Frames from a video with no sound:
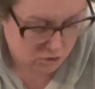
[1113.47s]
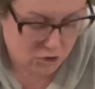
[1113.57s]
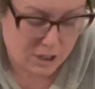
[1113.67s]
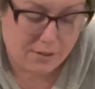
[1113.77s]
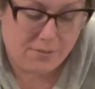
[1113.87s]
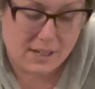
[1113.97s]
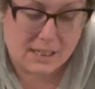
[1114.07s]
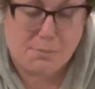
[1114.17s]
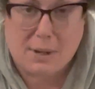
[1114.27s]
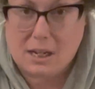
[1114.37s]

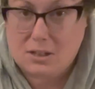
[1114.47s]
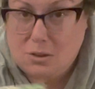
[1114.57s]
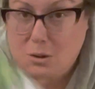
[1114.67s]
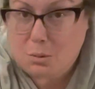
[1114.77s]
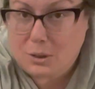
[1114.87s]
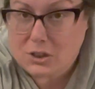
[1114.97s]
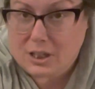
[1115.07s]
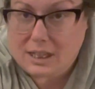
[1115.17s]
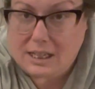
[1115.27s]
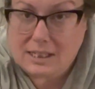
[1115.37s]
Genovese basil, which I
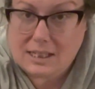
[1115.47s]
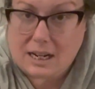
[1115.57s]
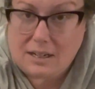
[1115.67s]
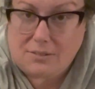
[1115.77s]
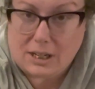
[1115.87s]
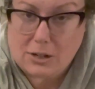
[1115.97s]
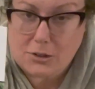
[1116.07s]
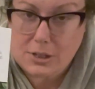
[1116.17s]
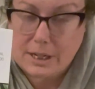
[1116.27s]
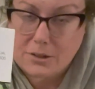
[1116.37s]
think is kind of like your
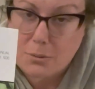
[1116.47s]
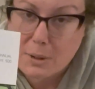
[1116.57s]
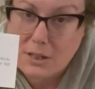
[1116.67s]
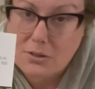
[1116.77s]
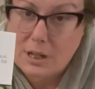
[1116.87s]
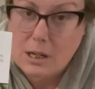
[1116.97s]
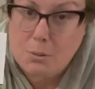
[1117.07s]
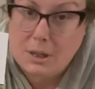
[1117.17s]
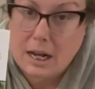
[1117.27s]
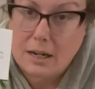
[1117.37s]
standard basil that you
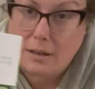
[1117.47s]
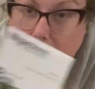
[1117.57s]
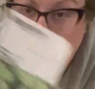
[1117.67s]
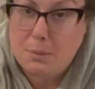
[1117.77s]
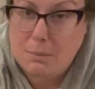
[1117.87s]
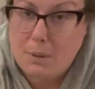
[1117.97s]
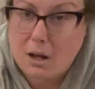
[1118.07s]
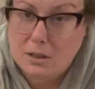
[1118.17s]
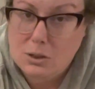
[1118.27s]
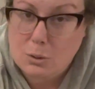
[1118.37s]
would get in like a big
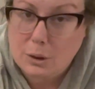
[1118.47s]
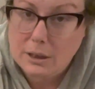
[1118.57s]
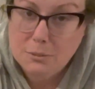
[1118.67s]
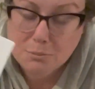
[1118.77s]
box store.